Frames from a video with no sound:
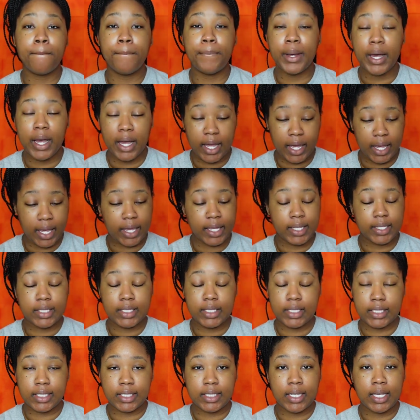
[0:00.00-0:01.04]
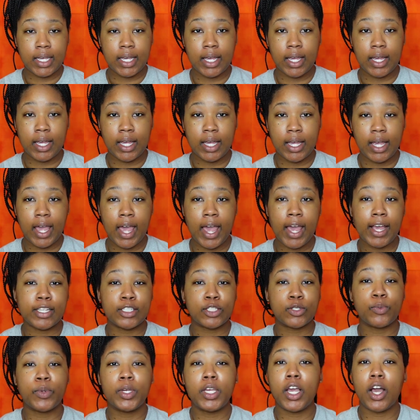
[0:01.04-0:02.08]
But
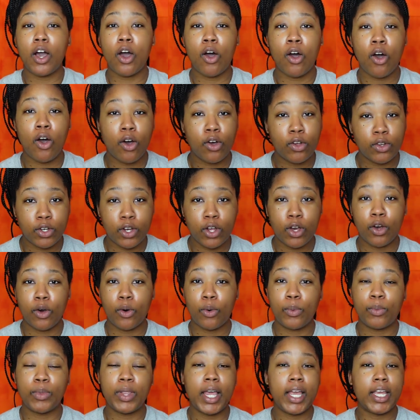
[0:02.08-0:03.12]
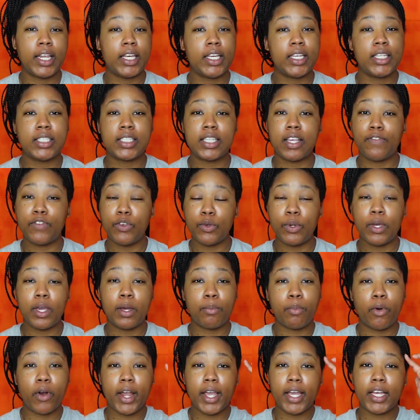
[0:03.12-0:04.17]
as we all know, ladies, if you
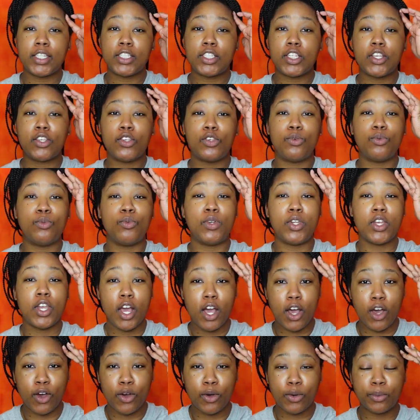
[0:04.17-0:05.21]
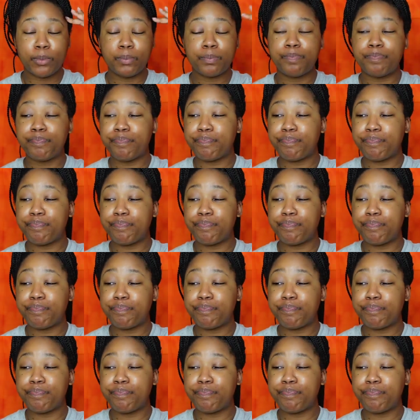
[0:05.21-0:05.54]
get braids, you know,